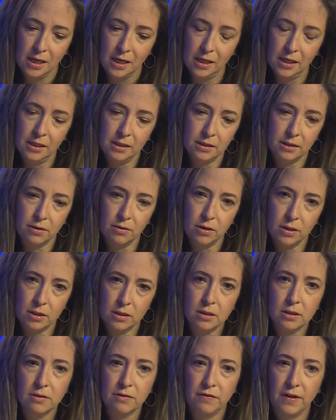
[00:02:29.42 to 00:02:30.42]
And so this
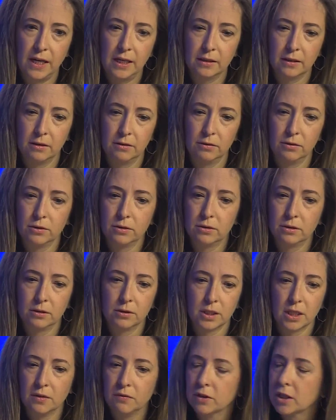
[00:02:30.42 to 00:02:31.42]
is the fact that there's
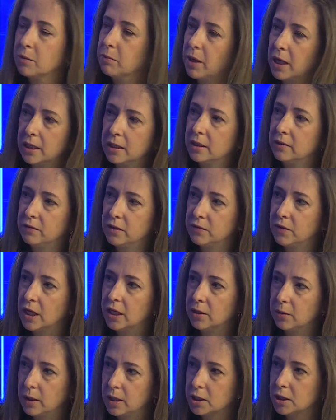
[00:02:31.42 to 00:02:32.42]
kind of a competitive
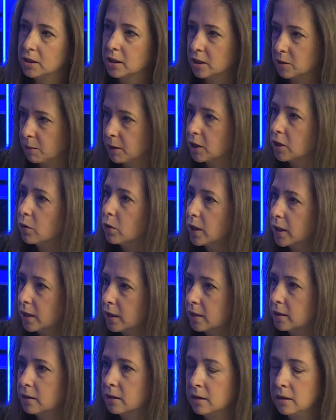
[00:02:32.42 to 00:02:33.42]
devaluation that's been going
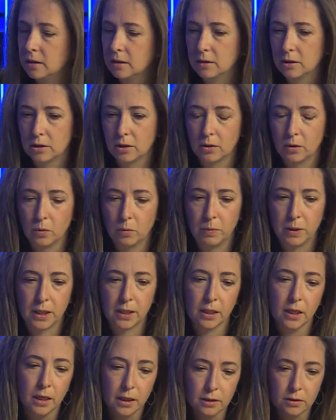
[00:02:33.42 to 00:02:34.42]
on. So
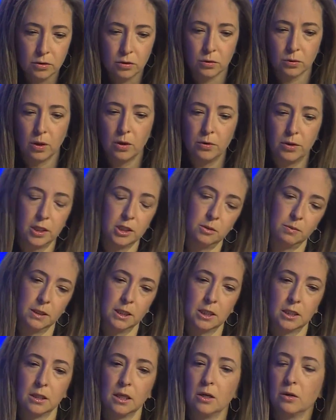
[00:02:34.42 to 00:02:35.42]
because growth has been
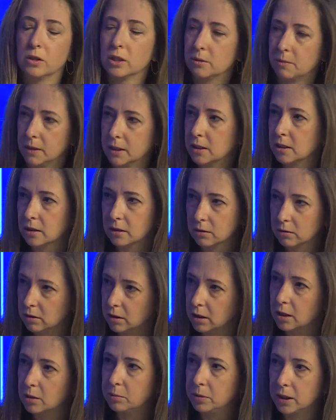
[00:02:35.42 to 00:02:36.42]
slow and it's been slow
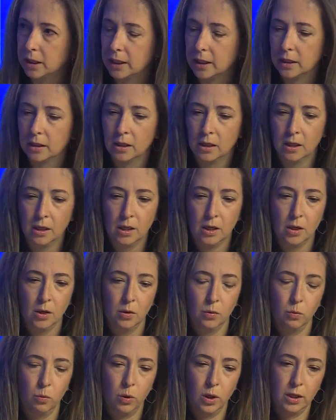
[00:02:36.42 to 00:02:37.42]
globally,
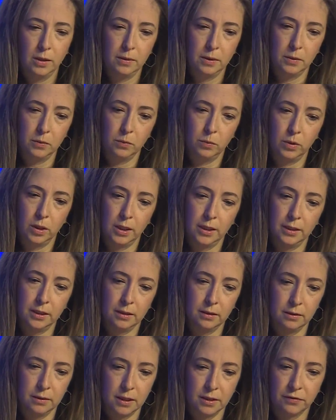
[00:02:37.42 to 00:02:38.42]
what
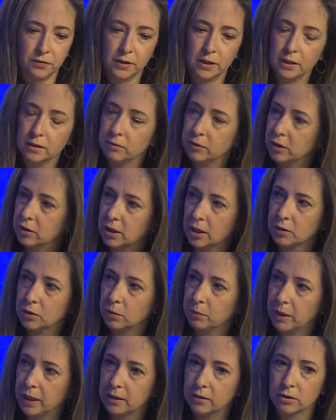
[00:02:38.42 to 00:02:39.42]
different central
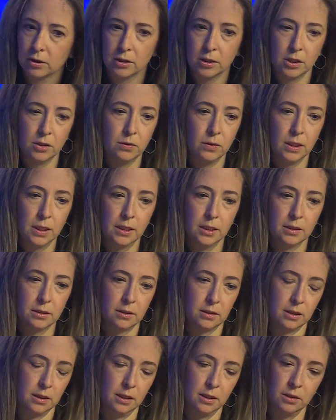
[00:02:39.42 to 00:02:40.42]
banks are doing
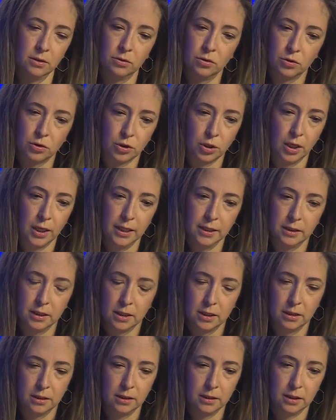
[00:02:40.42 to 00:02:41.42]
is trying
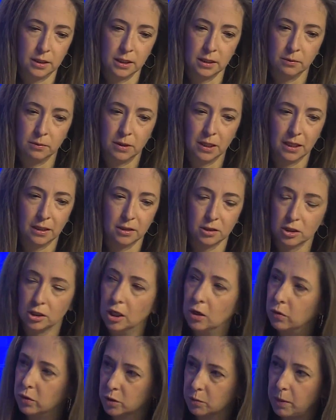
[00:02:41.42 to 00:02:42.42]
to get as
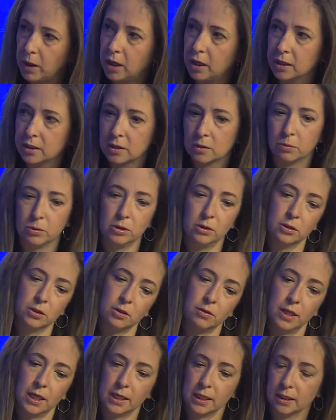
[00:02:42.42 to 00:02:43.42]
low as possible so
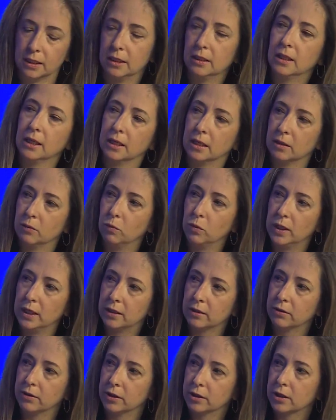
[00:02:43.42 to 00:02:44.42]
they can
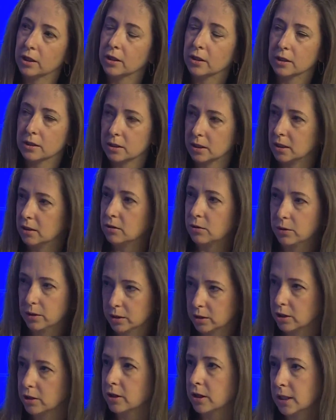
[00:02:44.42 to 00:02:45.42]
weaken their currencies to a
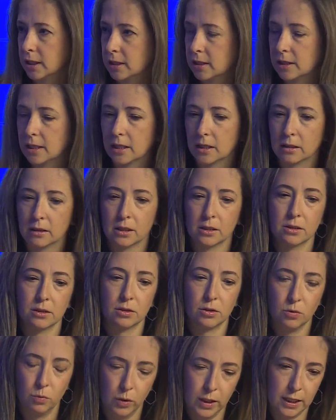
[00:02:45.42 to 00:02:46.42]
certain extent, because
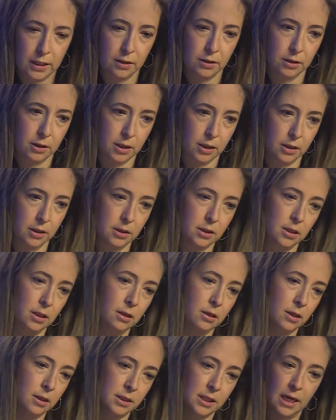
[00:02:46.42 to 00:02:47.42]
as you weaken your currency, you
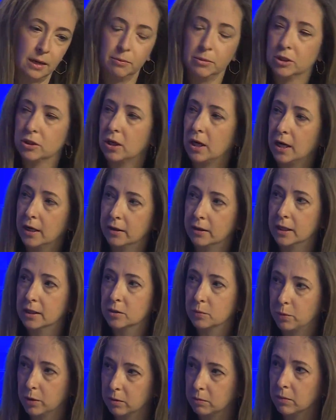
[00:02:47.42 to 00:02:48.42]
can tap into a higher
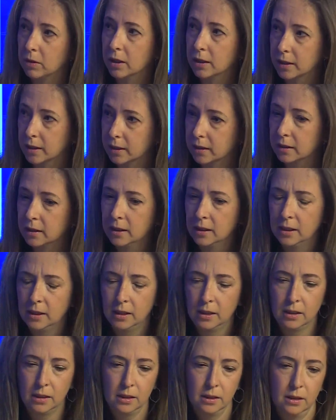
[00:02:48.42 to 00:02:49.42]
export market.
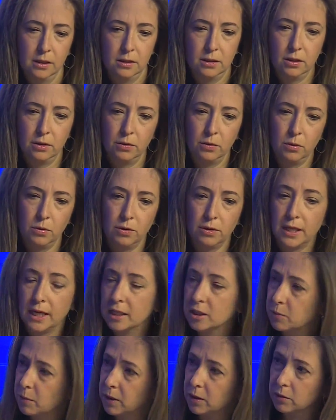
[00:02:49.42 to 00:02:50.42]
So
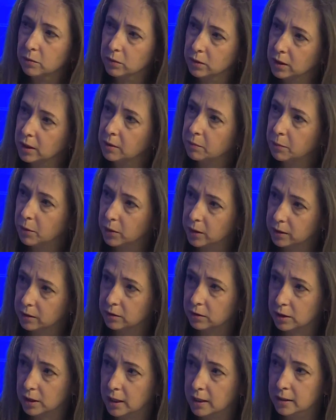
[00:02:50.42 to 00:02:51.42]
that's been a really
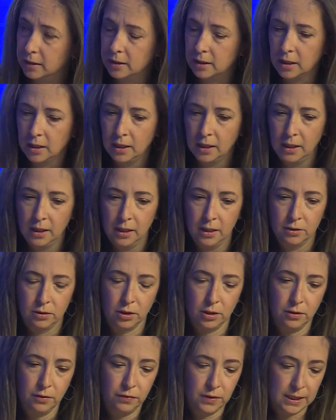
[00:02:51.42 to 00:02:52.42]
important trend. So
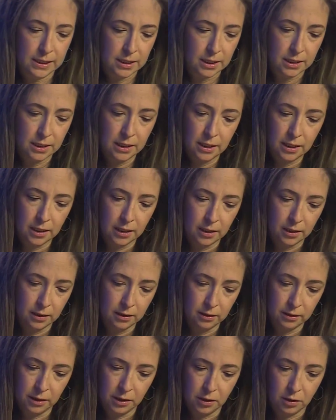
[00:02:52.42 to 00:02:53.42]
you've been seeing it,
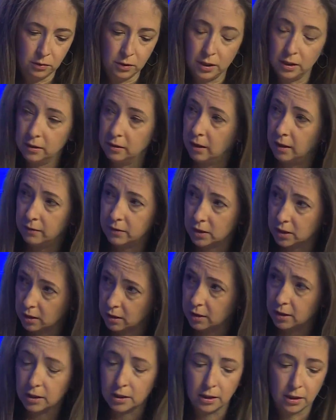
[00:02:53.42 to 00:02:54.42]
you know, in obviously the
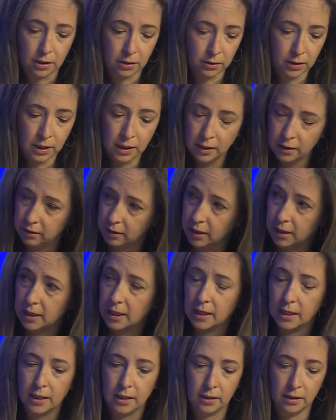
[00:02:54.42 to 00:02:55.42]
euro, the
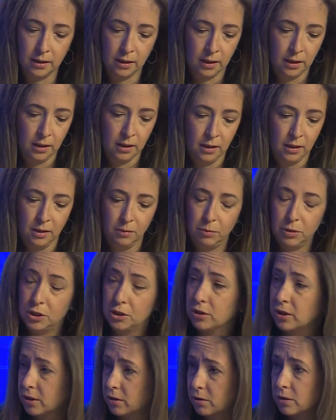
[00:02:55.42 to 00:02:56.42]
yen, but
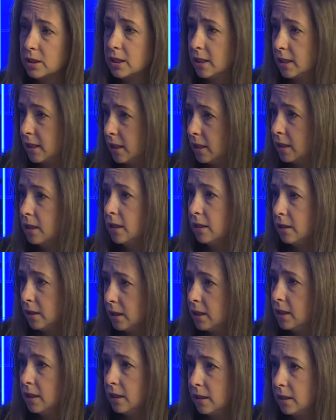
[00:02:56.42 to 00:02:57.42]
you're also seeing it
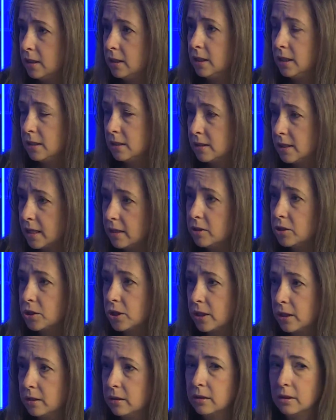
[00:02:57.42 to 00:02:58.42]
in East
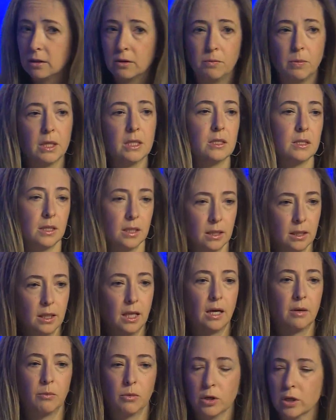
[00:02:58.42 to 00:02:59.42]
Asia. You've been seeing a
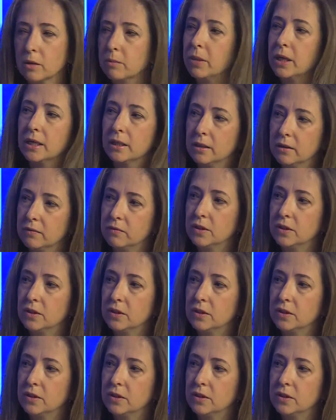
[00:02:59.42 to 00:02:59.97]
lot more competitive